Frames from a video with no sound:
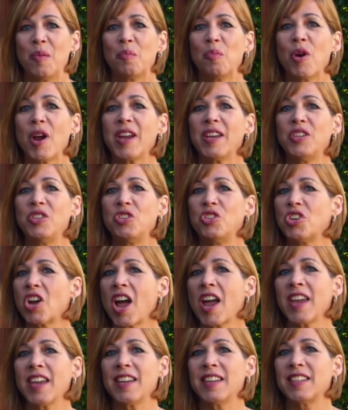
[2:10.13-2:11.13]
Pray
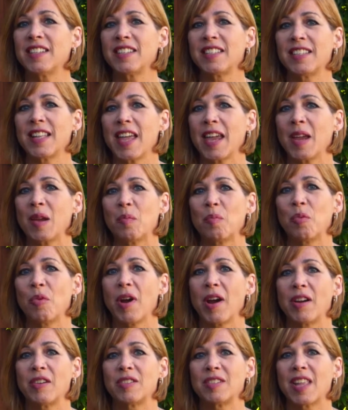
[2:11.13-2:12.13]
giant slaying
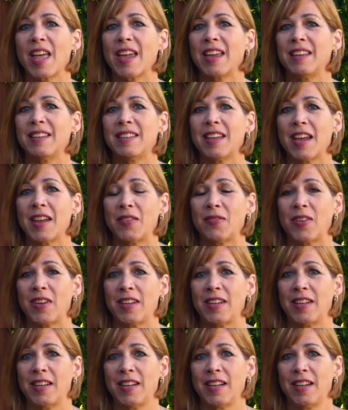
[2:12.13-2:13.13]
prayers like
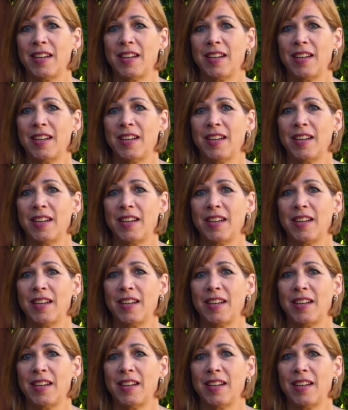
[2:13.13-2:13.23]
David.